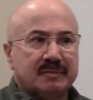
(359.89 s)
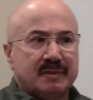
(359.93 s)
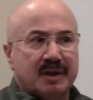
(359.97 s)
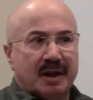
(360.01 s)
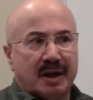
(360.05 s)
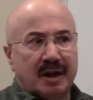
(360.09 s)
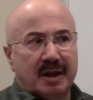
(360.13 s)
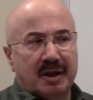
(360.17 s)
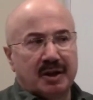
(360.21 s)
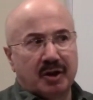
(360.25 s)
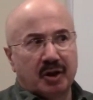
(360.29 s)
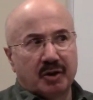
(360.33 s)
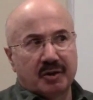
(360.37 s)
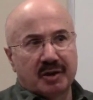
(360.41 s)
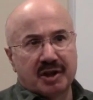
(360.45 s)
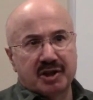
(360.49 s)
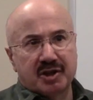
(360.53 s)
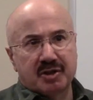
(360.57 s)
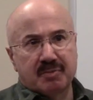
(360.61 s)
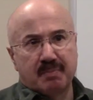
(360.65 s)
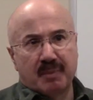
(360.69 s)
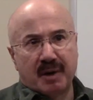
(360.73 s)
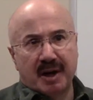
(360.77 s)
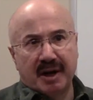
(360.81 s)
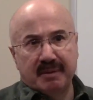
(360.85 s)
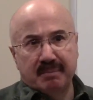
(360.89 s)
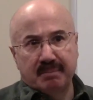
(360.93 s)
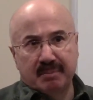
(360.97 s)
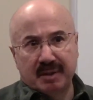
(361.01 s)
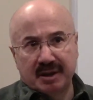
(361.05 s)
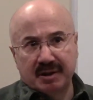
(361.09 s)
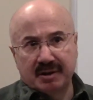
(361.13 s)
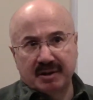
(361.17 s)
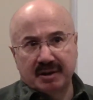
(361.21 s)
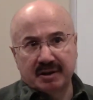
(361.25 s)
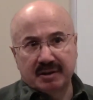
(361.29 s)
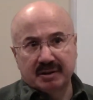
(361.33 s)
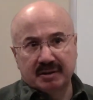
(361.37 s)
And I know that's
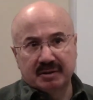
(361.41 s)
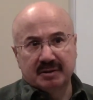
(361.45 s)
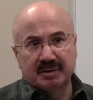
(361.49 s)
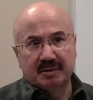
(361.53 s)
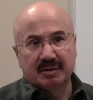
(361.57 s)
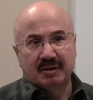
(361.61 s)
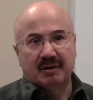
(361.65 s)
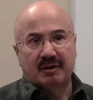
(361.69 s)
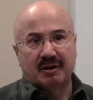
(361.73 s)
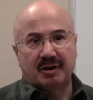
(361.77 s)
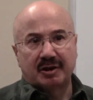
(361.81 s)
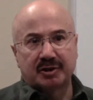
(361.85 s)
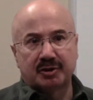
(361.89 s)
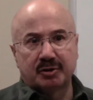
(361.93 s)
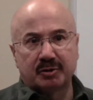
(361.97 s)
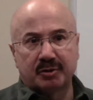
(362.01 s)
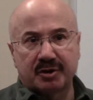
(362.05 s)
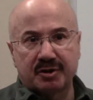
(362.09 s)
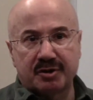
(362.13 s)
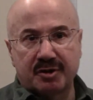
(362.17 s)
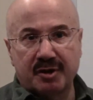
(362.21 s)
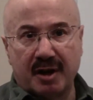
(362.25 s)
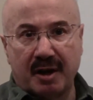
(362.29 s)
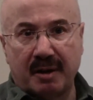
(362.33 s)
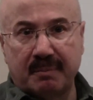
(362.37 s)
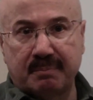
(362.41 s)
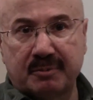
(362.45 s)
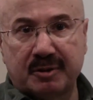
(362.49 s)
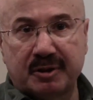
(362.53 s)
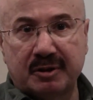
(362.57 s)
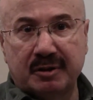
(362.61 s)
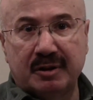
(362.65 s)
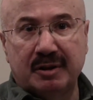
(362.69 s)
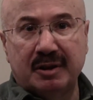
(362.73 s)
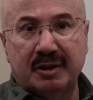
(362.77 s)
mind-bending, hard to accept,